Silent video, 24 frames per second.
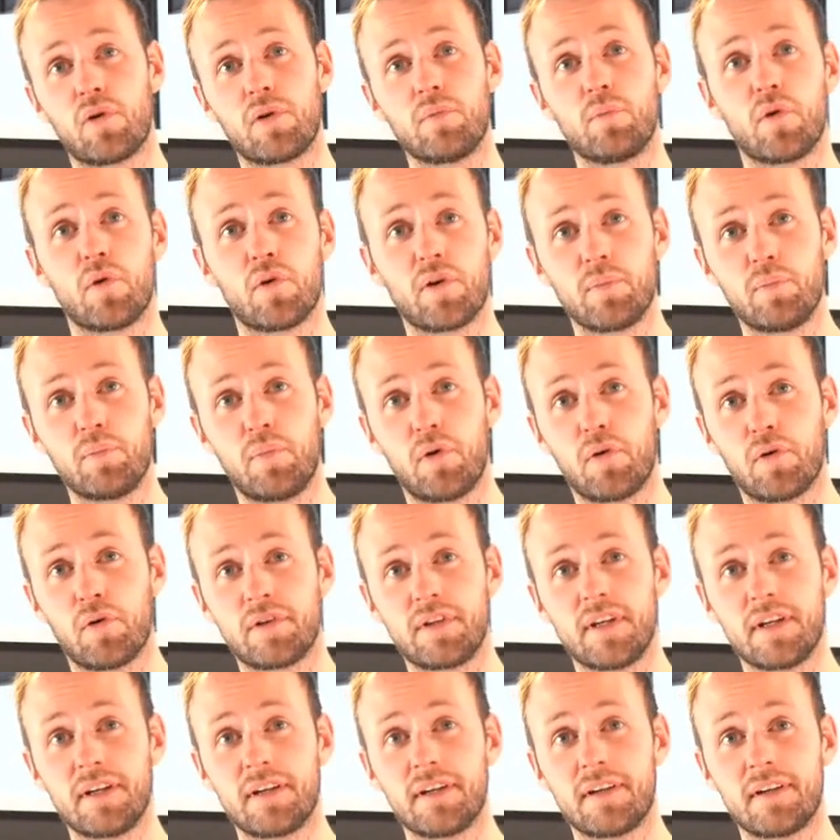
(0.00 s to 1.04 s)
more
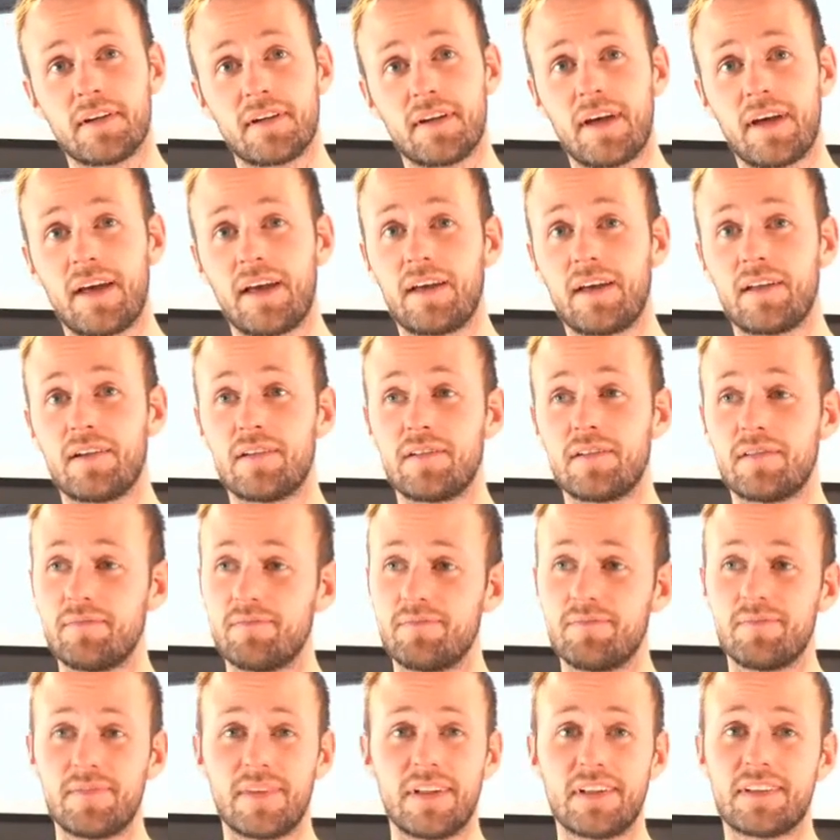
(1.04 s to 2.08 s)
important, and
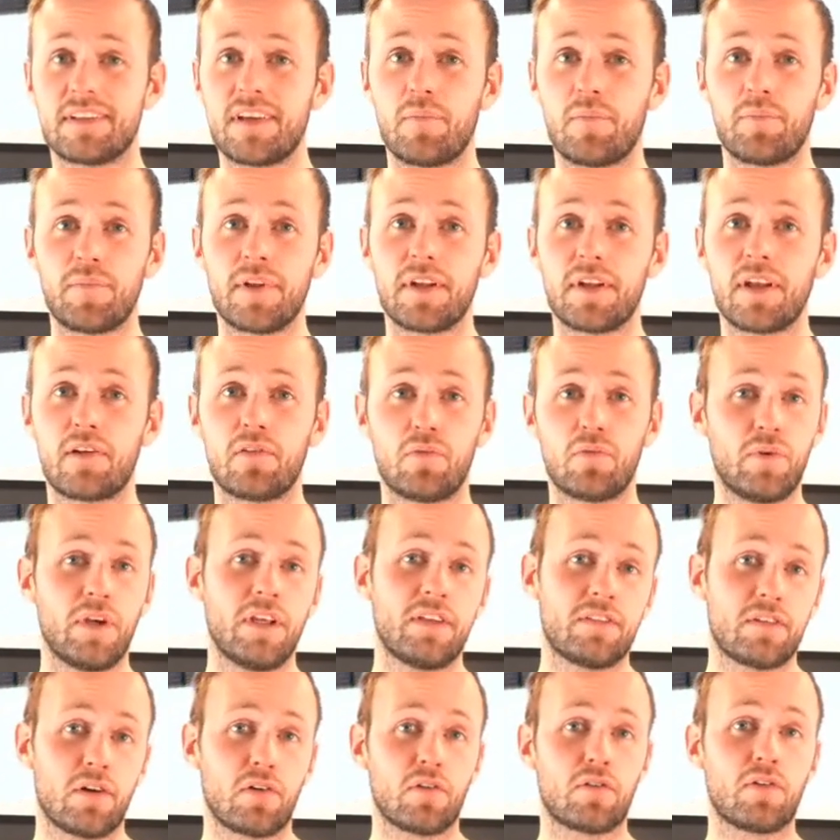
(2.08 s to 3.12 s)
it's something that we
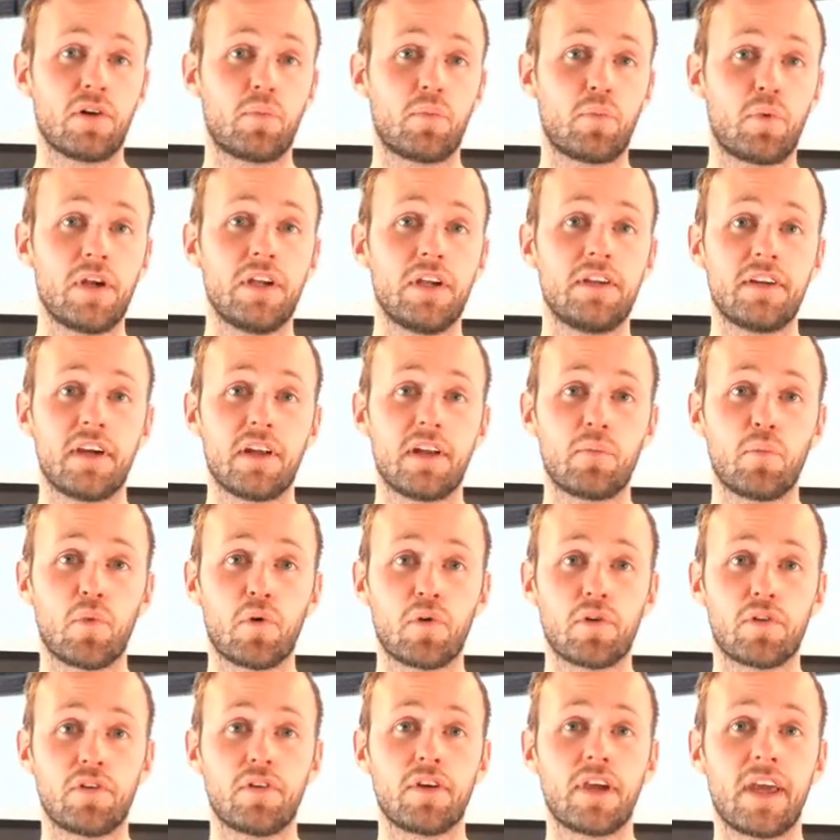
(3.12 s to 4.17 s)
start to appreciate more,
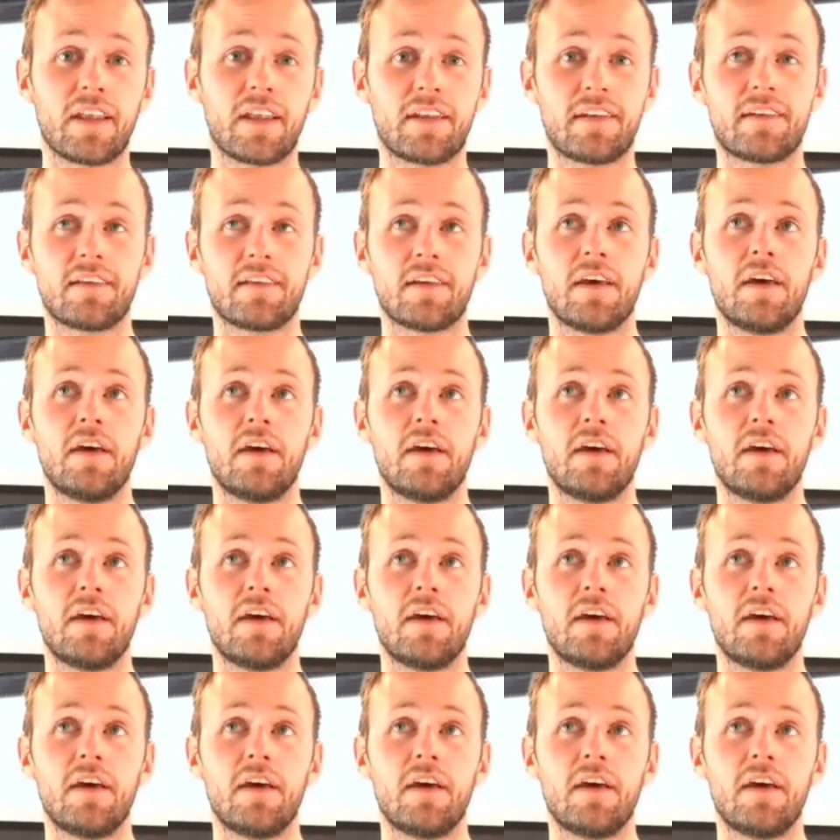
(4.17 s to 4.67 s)
to get